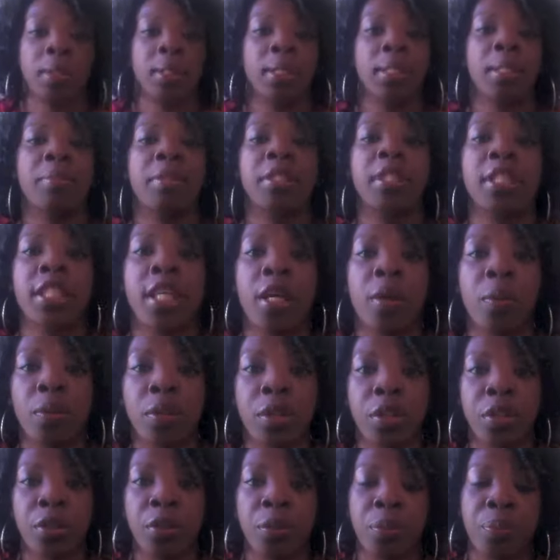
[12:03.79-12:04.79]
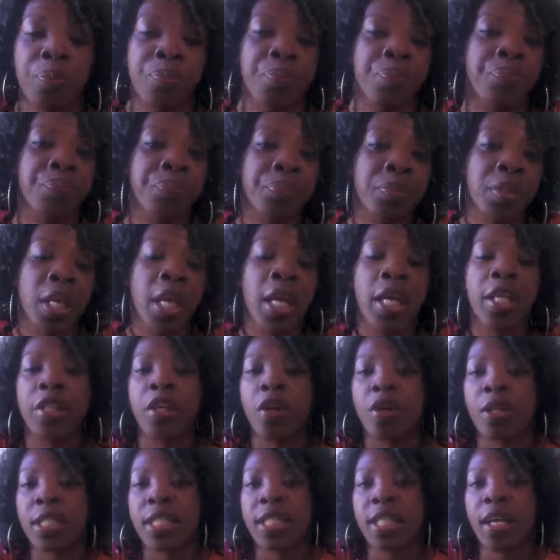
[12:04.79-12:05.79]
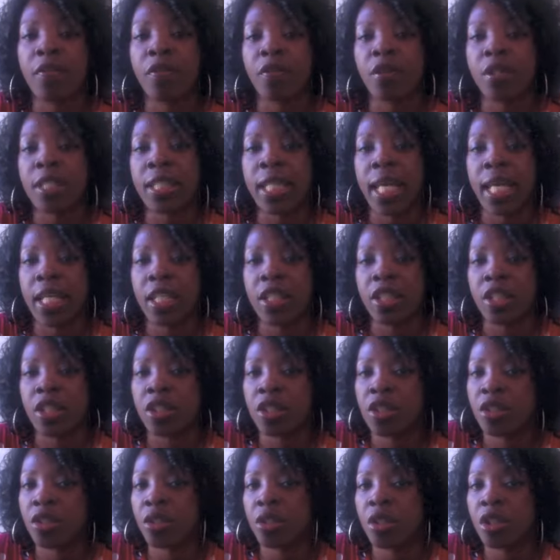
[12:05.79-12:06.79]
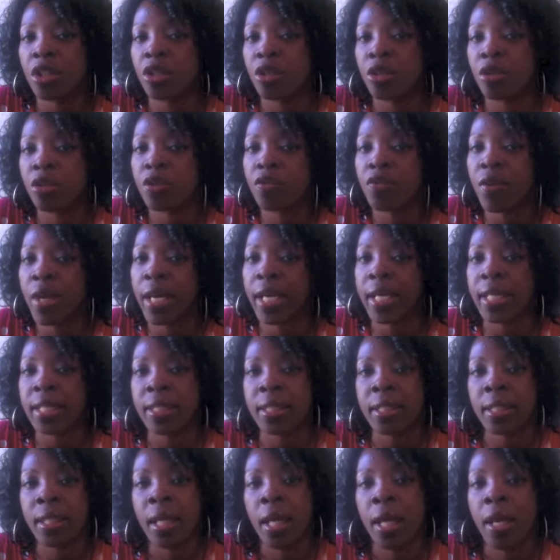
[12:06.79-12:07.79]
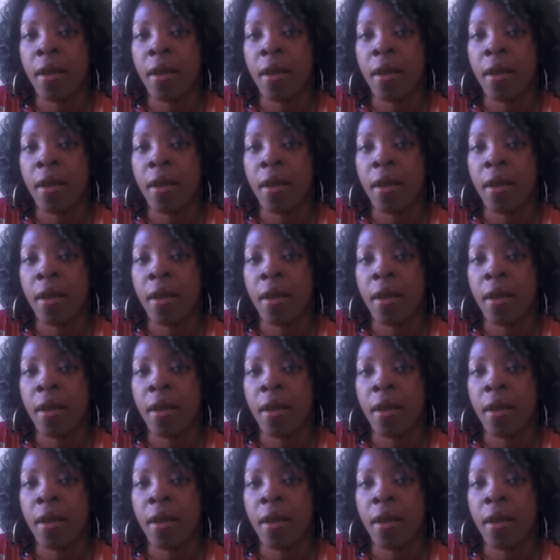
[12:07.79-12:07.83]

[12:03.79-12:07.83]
Let me share with you. There are several stages to the juice fast.